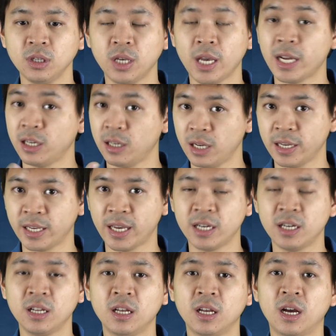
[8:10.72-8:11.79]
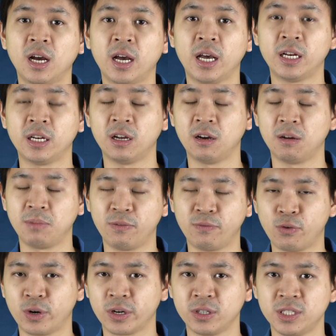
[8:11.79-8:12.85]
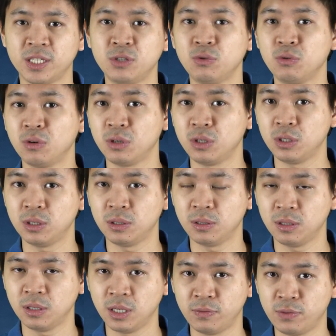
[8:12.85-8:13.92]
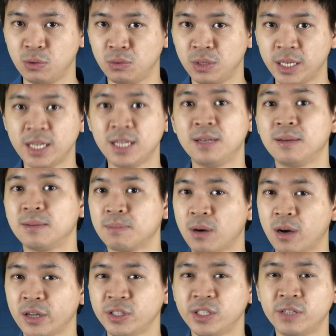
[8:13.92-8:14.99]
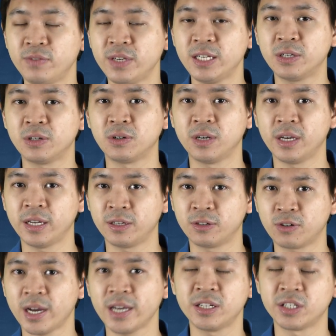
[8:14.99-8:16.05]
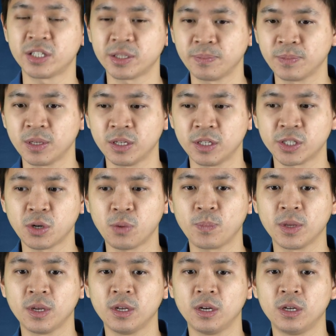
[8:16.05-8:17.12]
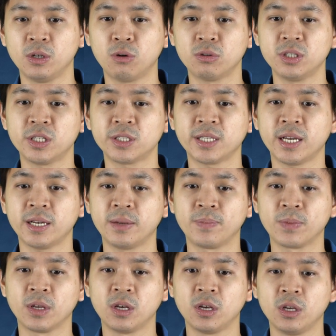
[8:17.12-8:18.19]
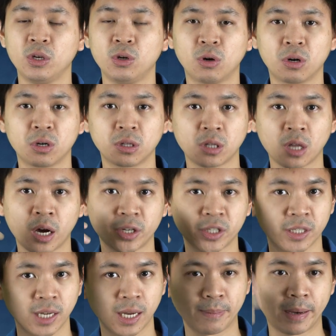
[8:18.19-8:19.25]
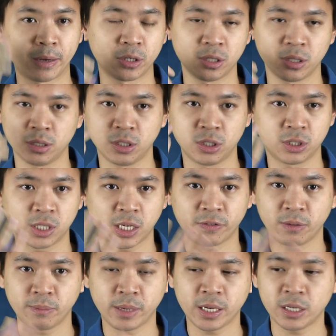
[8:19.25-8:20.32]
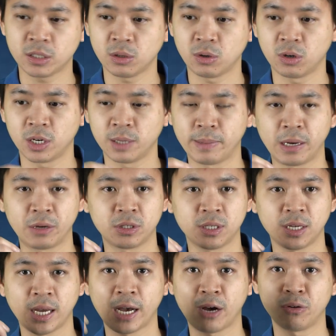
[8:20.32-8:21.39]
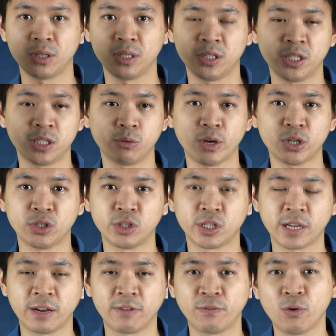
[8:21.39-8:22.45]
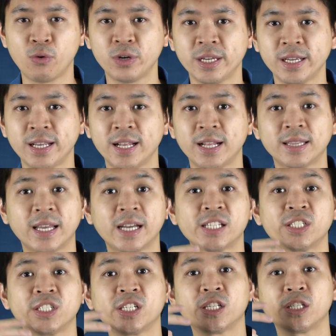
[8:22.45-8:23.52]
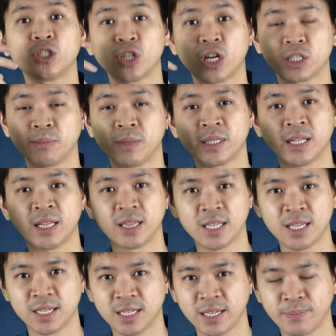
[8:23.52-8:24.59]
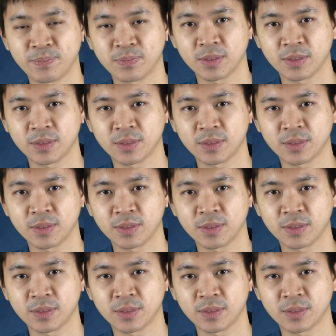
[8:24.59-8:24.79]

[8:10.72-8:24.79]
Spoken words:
and again, before I continue, if you need, pause this video and try this. So notice that your thoughts about the government or about how the situation is unfolding, that's just judgments and thinking.